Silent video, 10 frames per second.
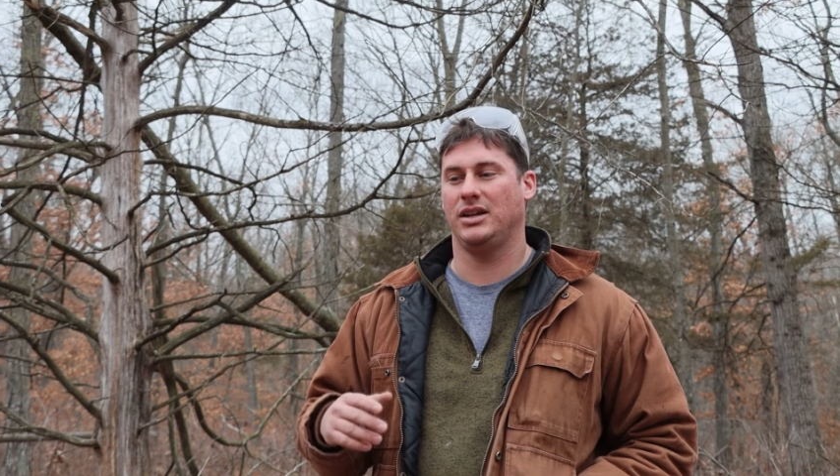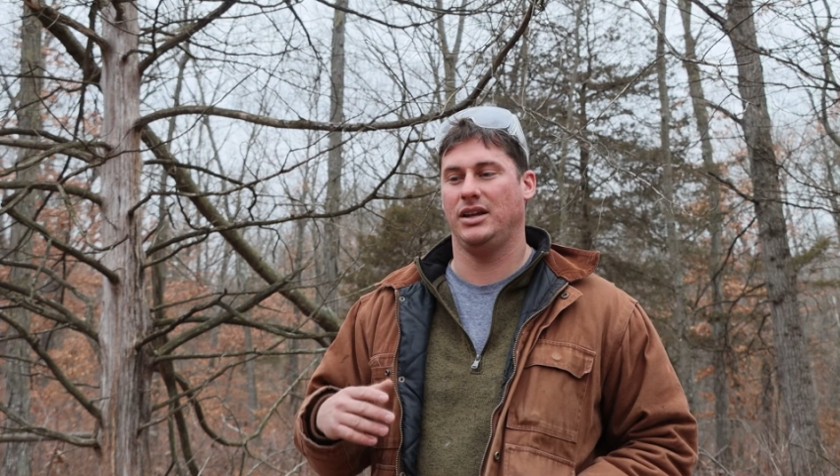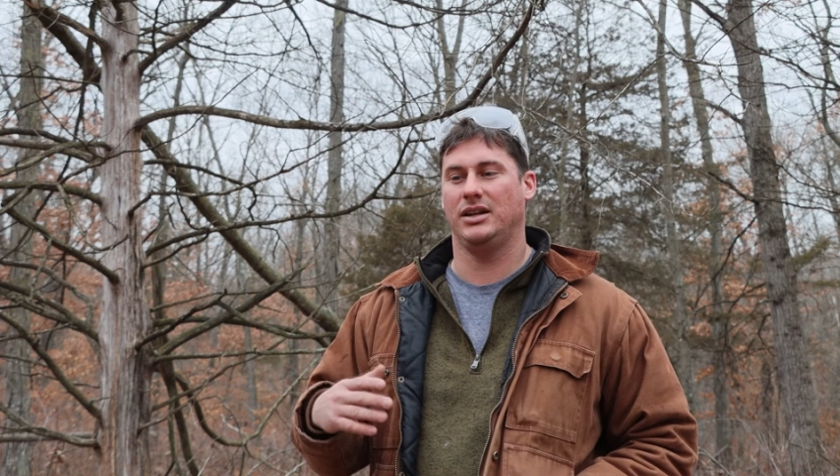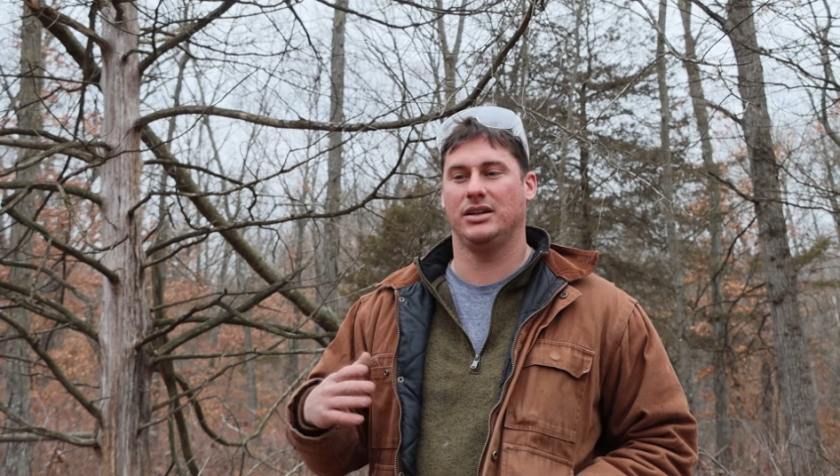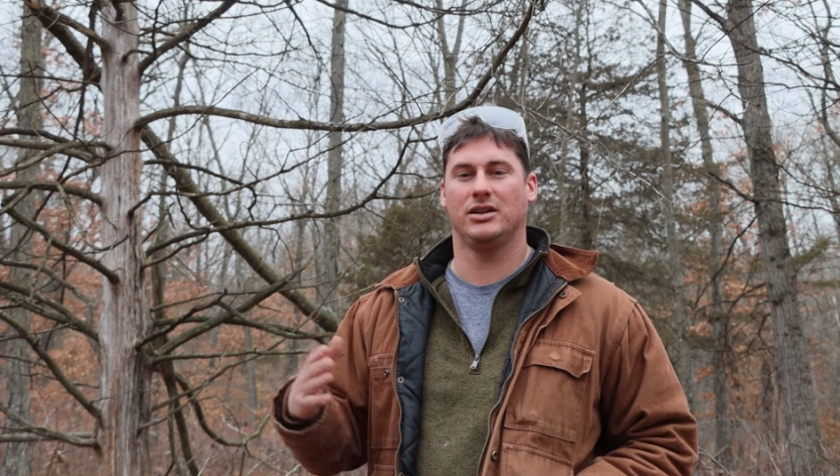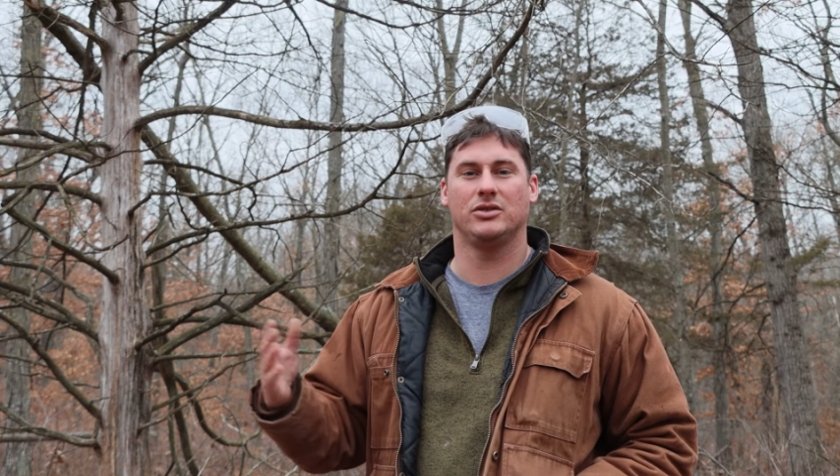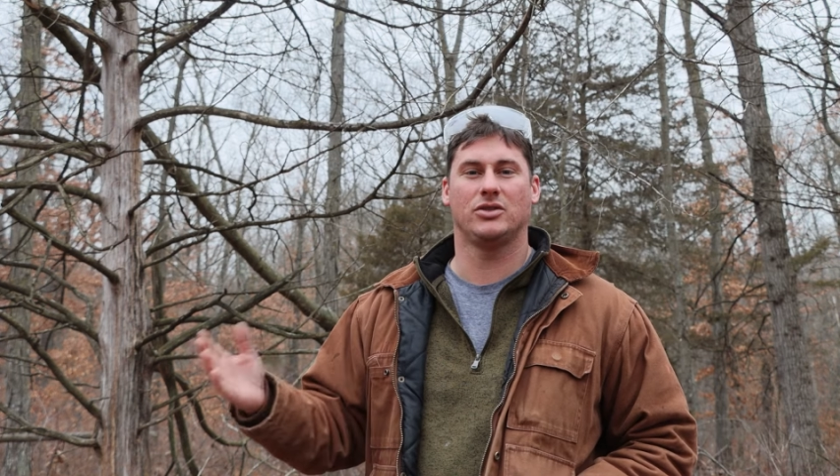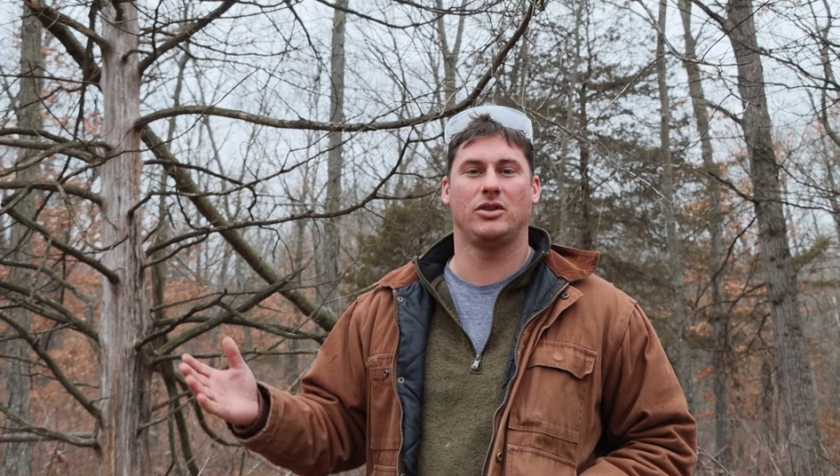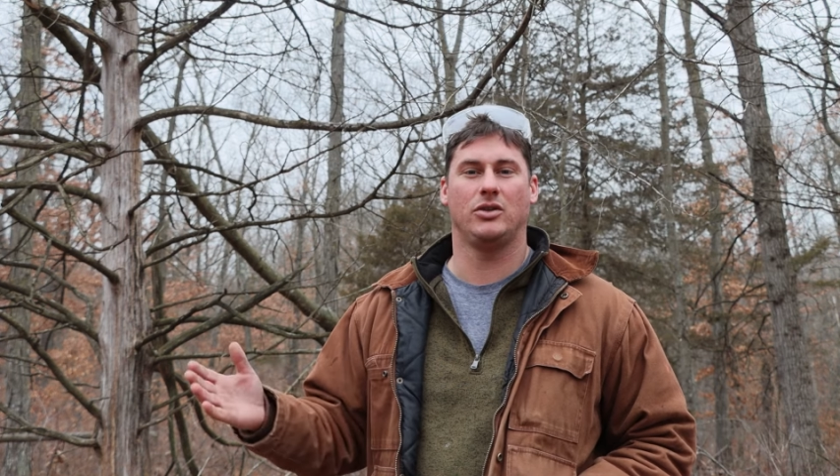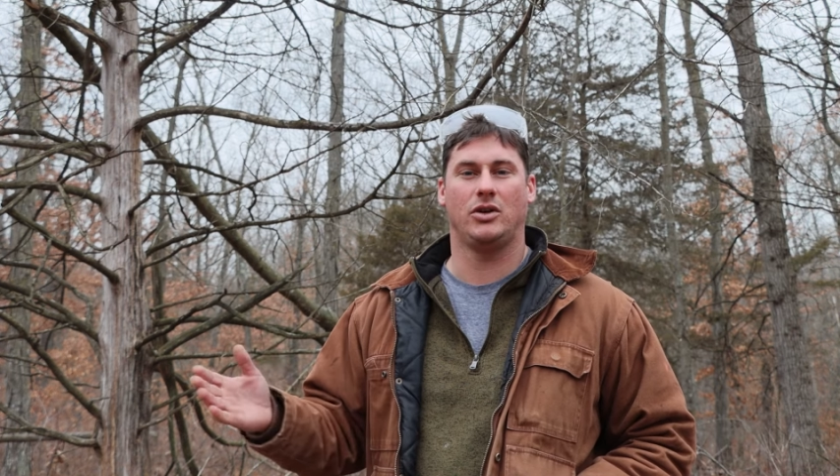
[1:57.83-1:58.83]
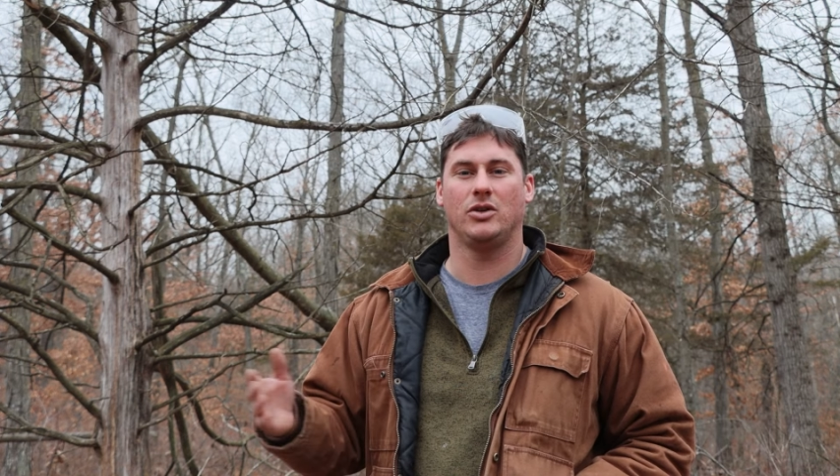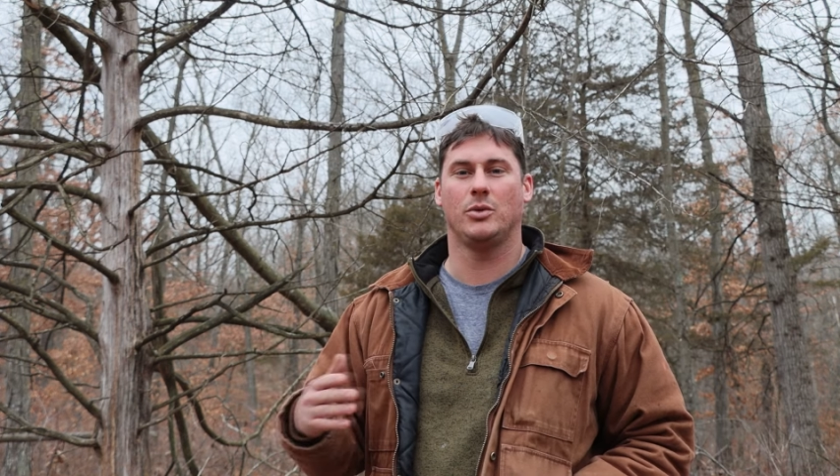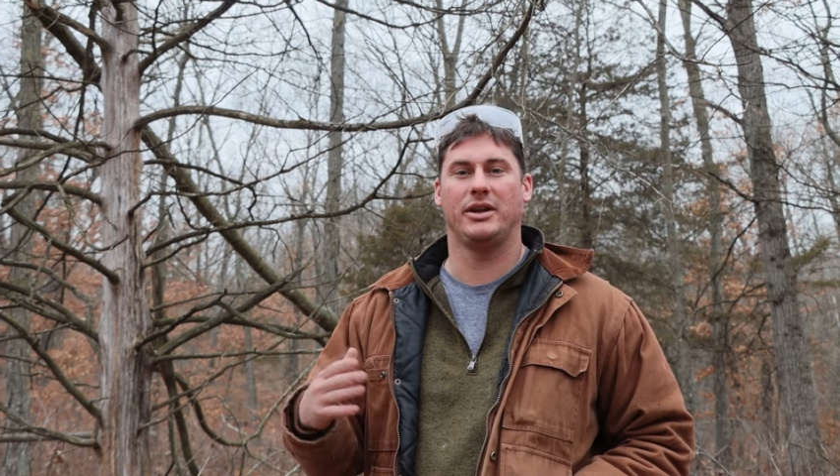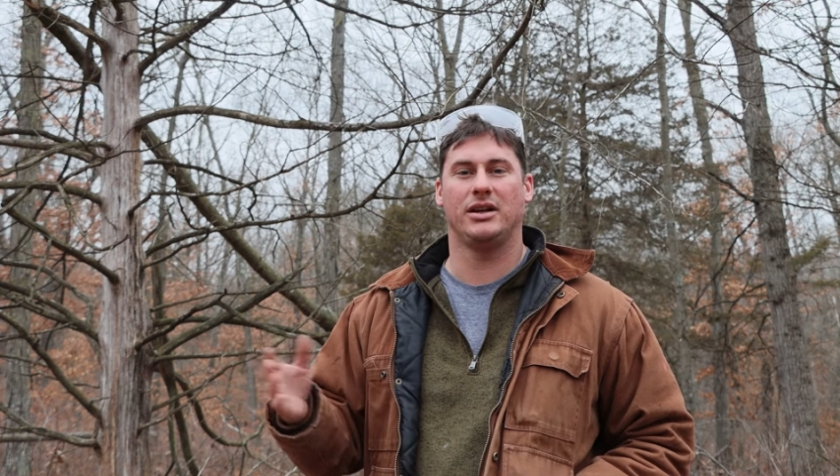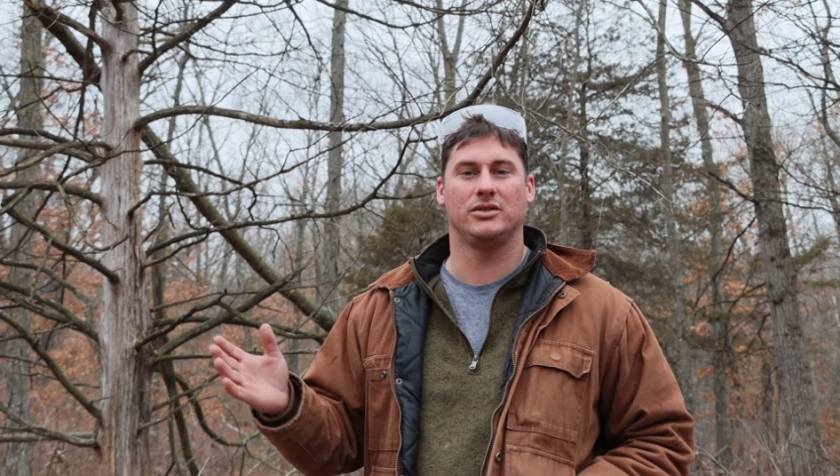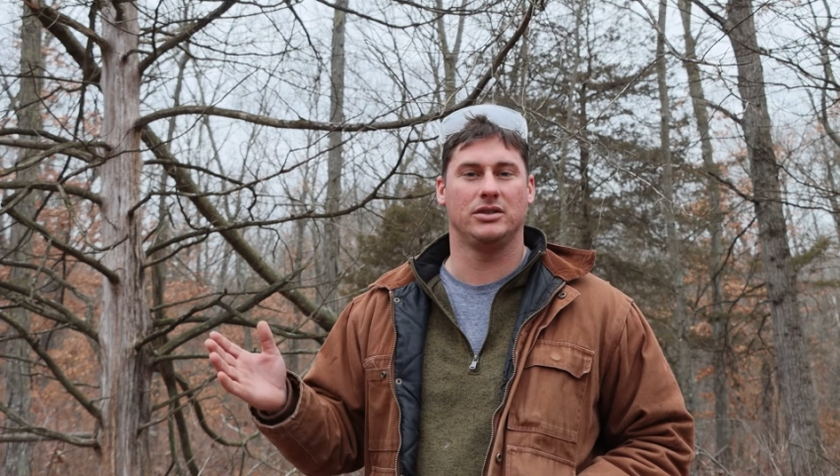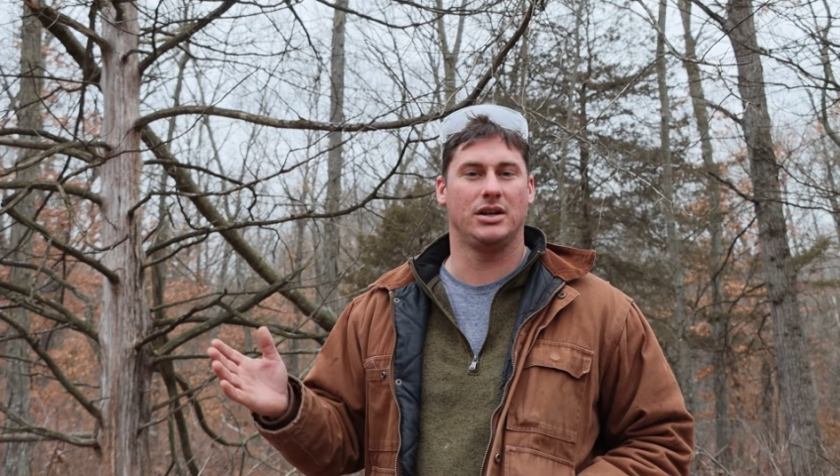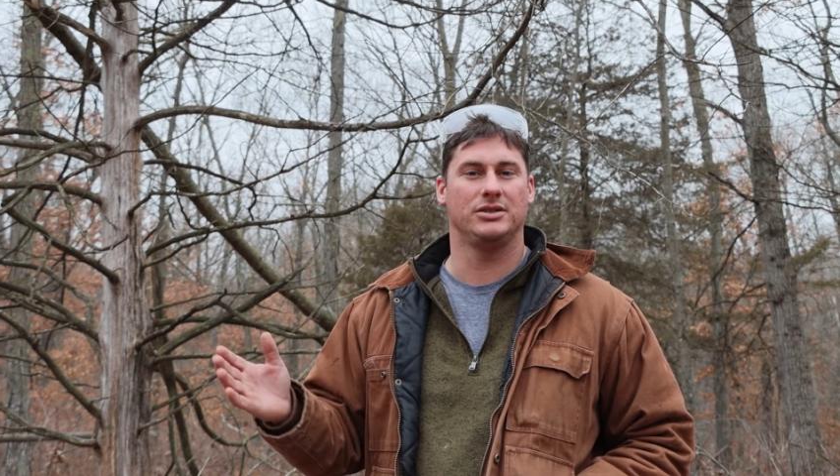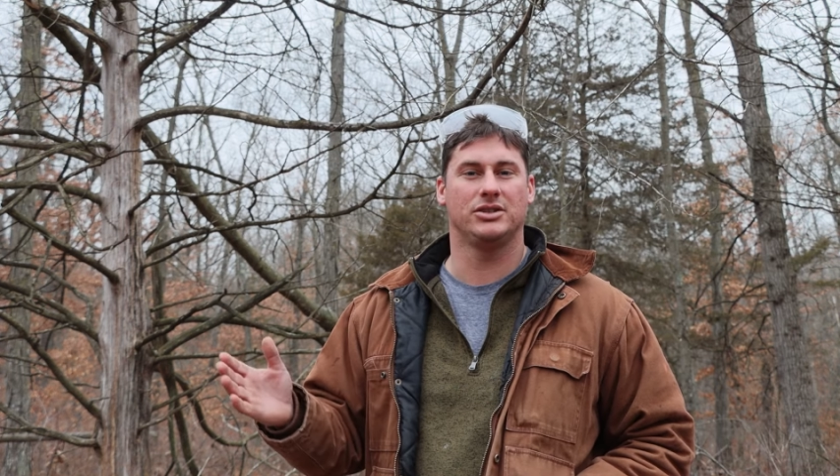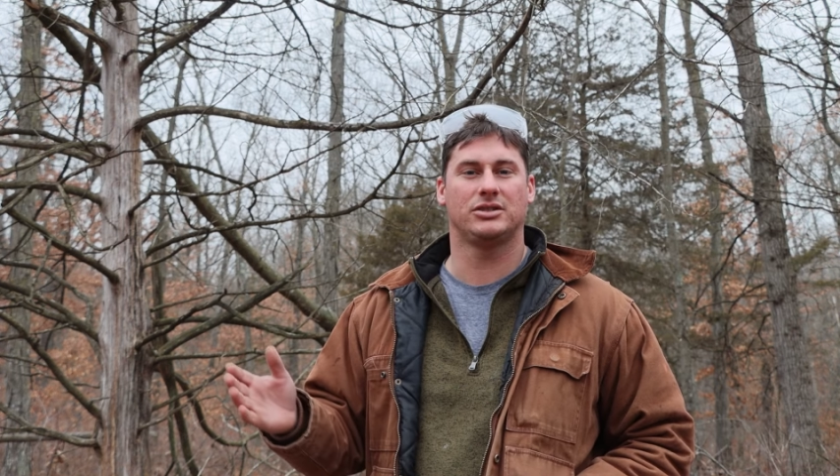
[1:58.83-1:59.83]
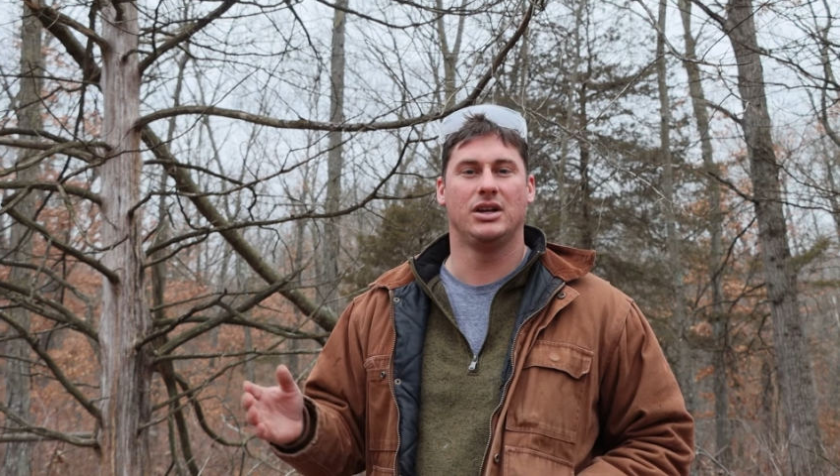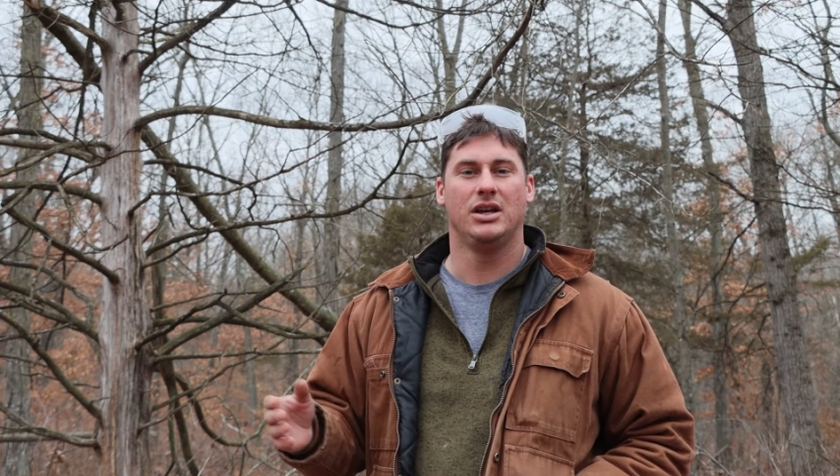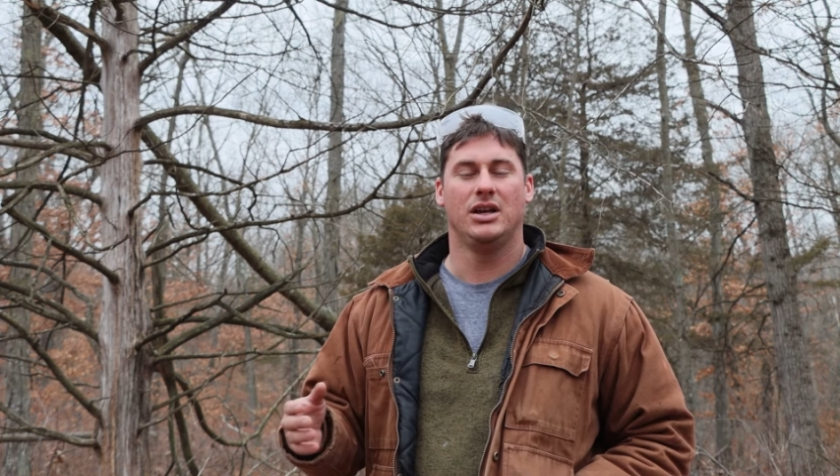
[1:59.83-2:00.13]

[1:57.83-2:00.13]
and it goes all the way down the line. Just